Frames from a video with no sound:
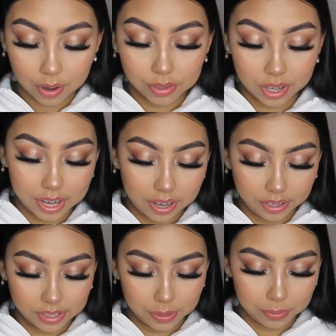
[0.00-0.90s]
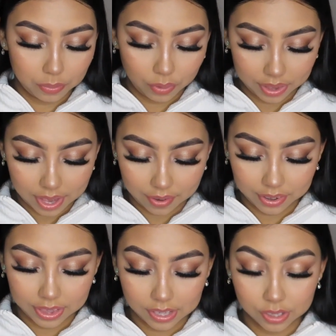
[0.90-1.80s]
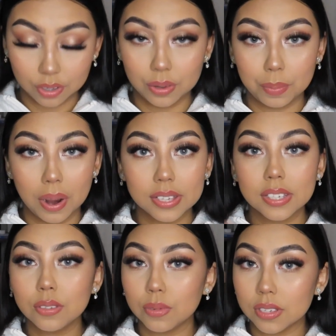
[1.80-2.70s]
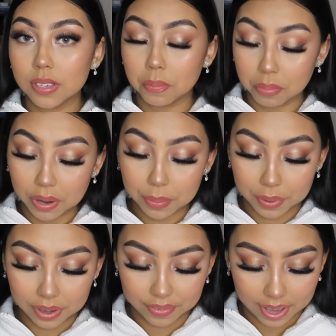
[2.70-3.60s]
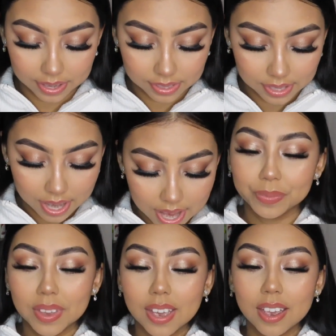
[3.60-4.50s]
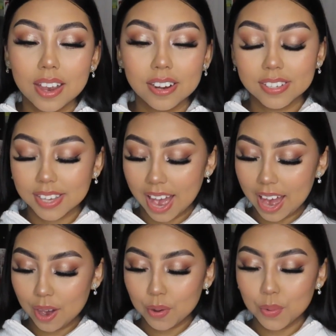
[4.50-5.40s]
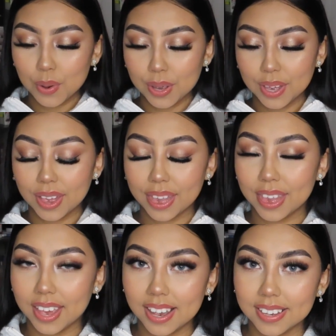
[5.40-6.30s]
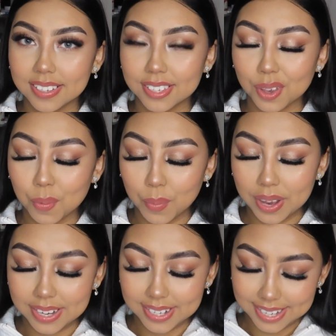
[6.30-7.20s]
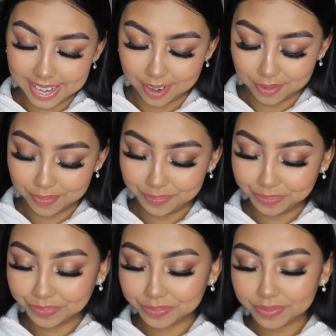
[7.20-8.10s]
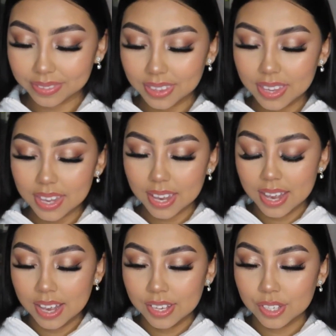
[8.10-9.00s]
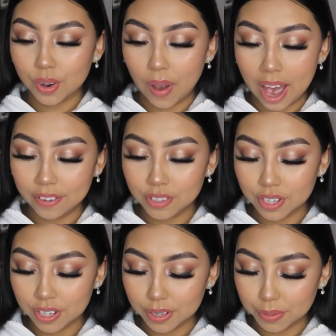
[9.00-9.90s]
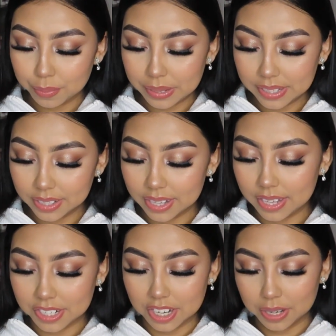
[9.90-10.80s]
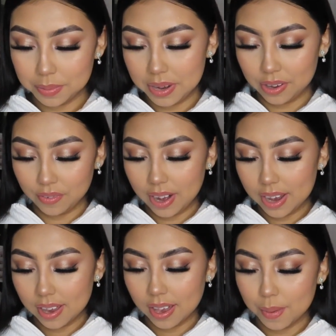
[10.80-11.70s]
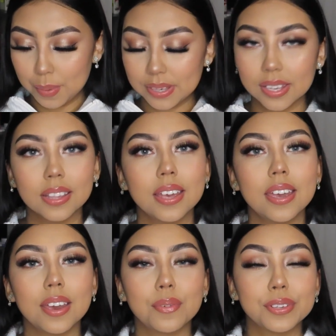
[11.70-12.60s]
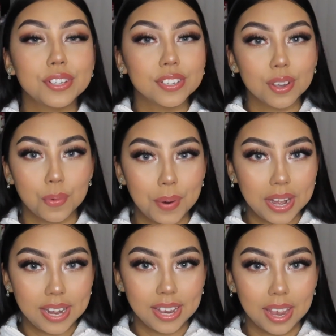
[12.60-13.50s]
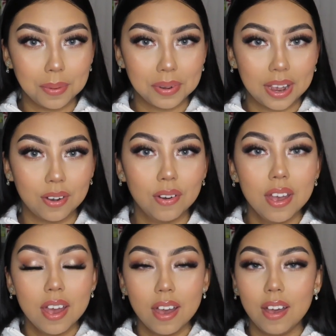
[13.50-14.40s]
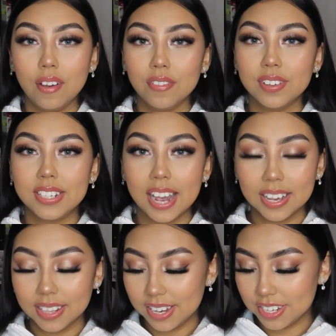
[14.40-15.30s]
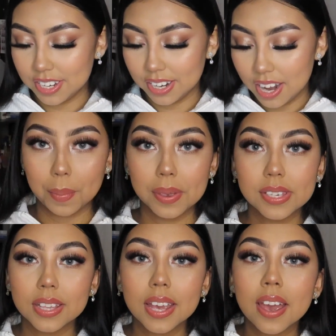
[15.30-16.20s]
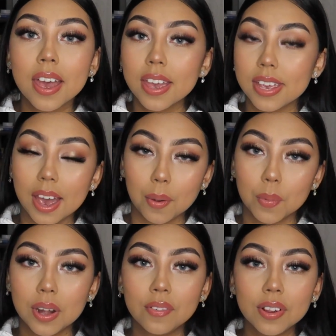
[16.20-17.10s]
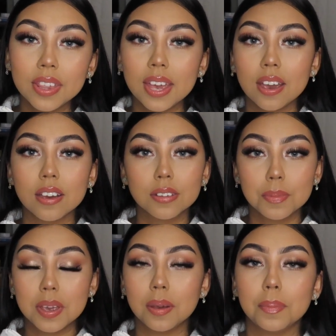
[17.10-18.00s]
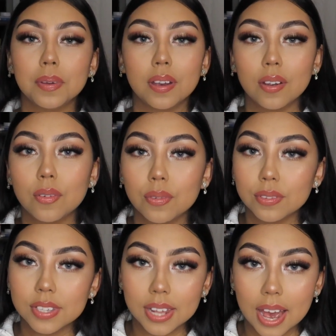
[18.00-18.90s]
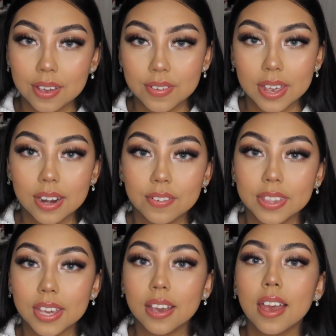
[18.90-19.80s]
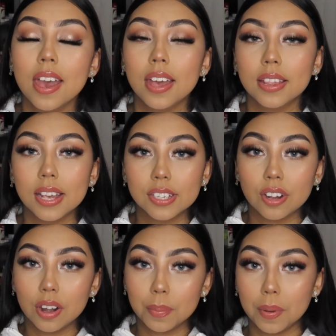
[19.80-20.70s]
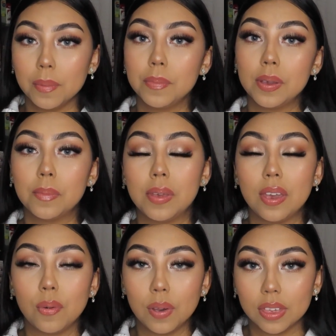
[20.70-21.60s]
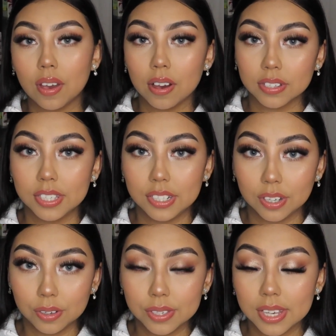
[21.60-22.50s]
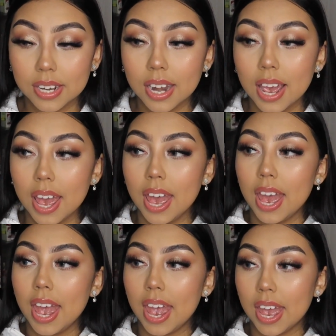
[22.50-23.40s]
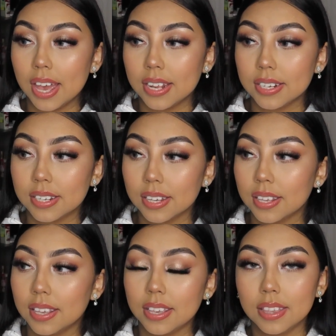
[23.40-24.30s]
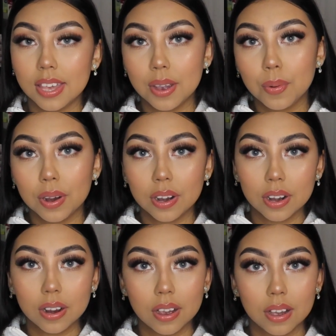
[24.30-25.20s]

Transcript: I was already hooked up with everything, so the process was pretty fast. Here's how things went down. So after basically they checked me in, right? Basically it was just a waiting game now of dilation. Basically, yeah, whenever they hooked me up to the IV and everything, they started pumping me with oxytocin, and they were